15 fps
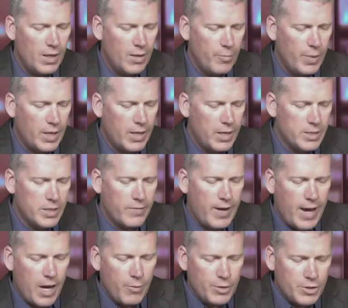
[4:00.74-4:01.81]
because of
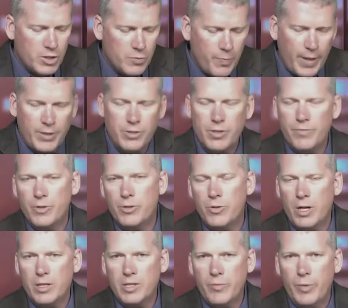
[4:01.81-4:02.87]
how expensive the
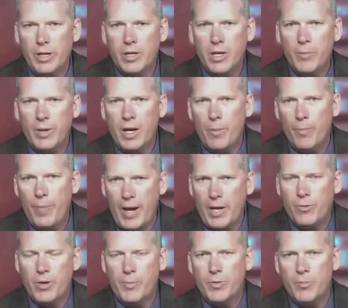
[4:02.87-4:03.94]
drugs have become and how
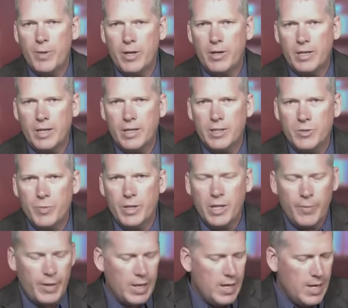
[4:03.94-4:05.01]
bankrupt America is
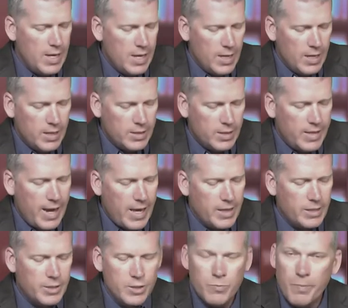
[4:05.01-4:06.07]
becoming, today,
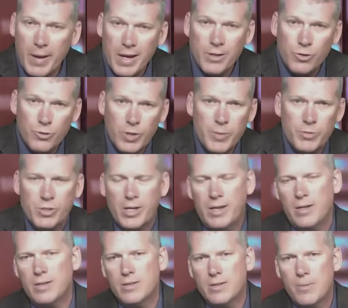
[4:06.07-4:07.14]
this is mainstream
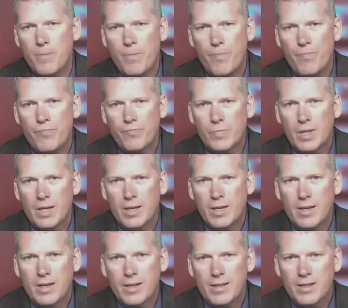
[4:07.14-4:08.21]
science.
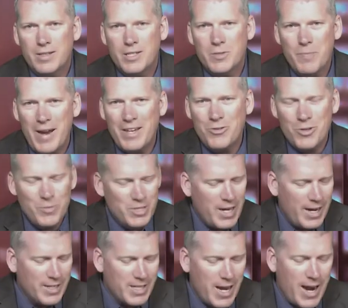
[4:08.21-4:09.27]
This is mainstream
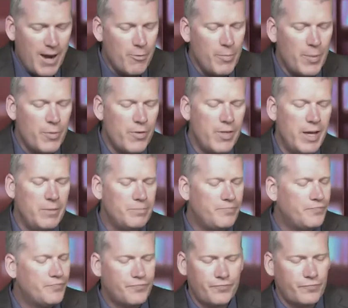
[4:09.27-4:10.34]
science. I remember that,
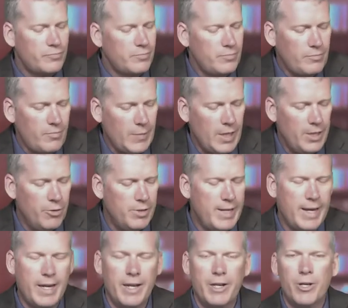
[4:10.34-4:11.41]
you know, a
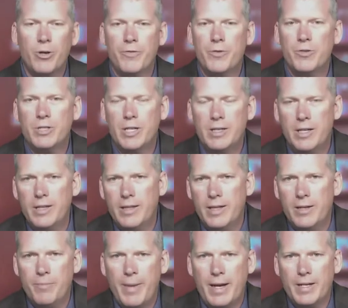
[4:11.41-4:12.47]
decade ago, if you said
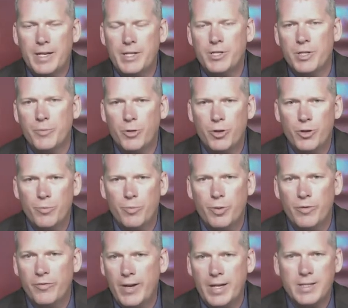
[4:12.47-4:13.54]
that magnesium could
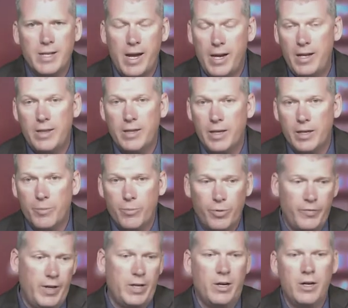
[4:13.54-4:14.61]
prevent anything,
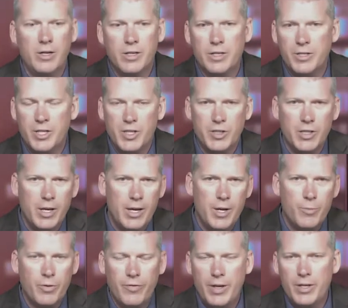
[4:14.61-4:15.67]
prevent heart disease,
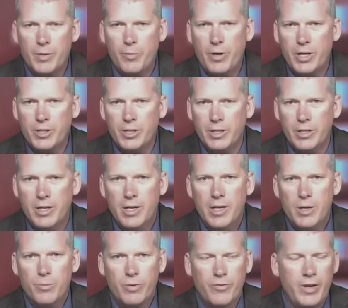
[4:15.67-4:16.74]
prevent depression,
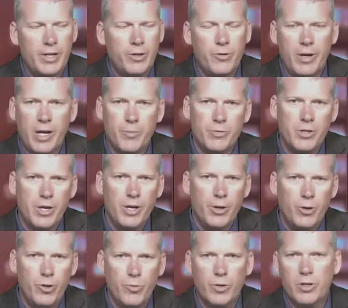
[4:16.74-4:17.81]
prevent cramps,
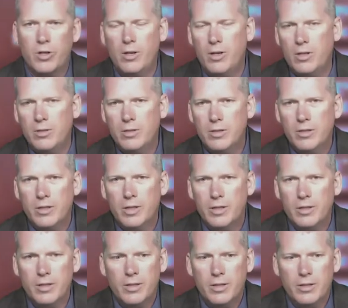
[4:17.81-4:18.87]
you were called
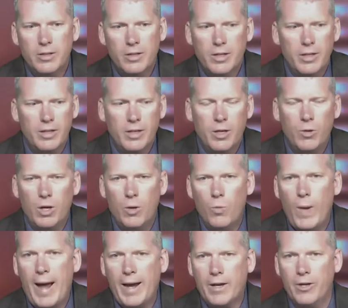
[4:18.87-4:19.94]
a
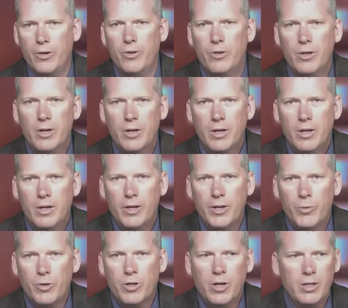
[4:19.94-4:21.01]
wacko.
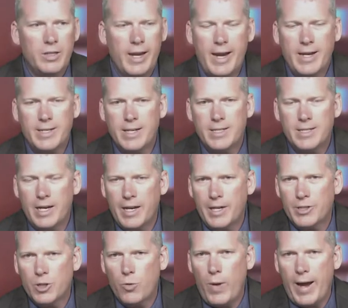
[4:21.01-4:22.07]
You were called an
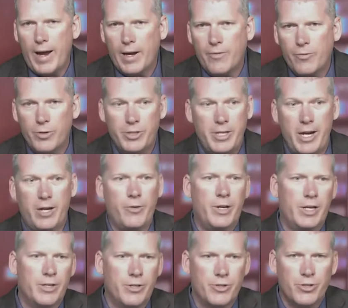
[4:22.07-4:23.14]
anti-science quack for
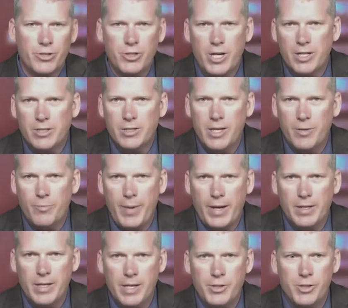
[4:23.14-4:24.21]
daring to suggest that
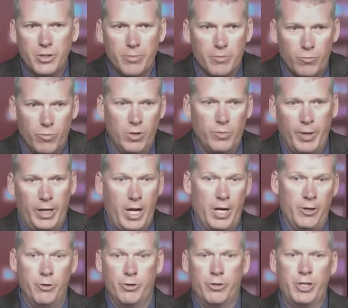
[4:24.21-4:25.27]
magnesium, oh my
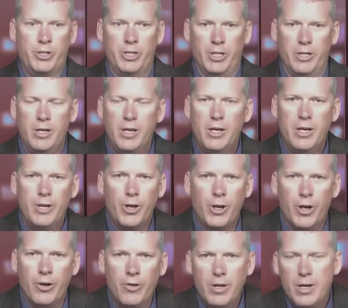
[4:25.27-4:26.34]
God, nutrition, you
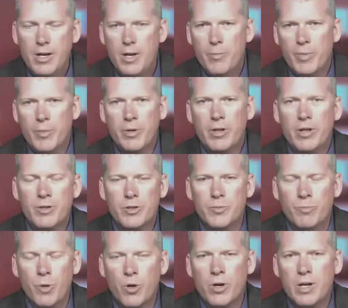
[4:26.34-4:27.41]
know. Remember all those
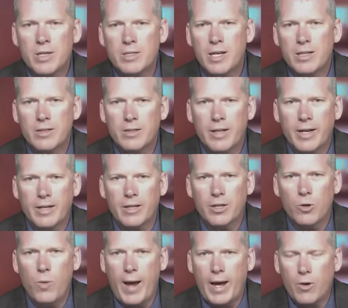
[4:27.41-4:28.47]
morons out there like
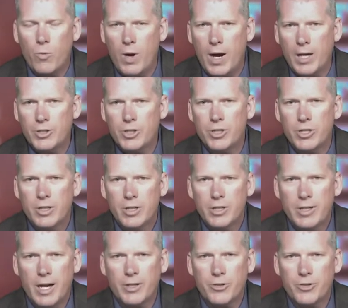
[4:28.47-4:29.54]
Quack Watch,
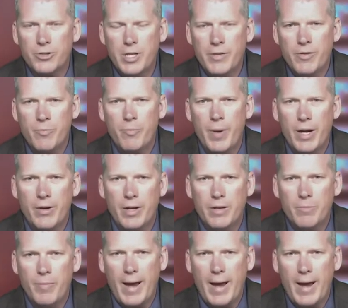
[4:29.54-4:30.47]
Dr. Stephen Barrett